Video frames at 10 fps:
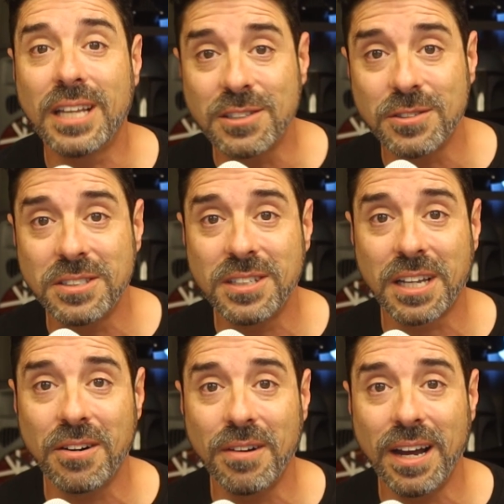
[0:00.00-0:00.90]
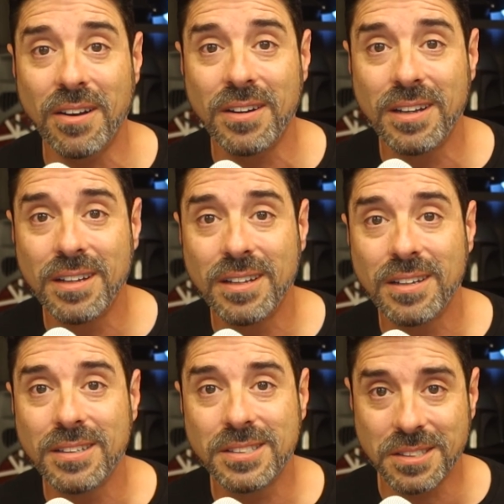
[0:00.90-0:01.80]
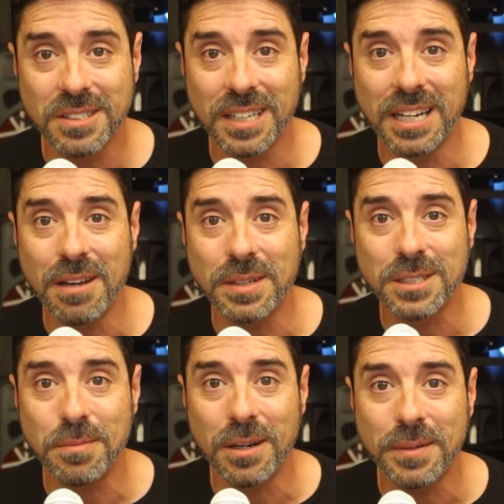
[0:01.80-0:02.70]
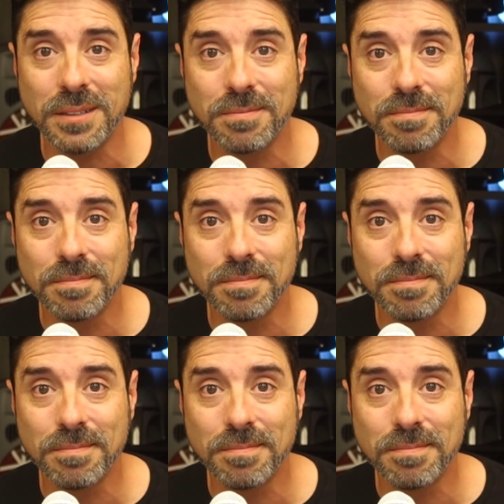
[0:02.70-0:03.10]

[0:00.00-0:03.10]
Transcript: Thanks for sticking around. It's the Slade Ham Experiment.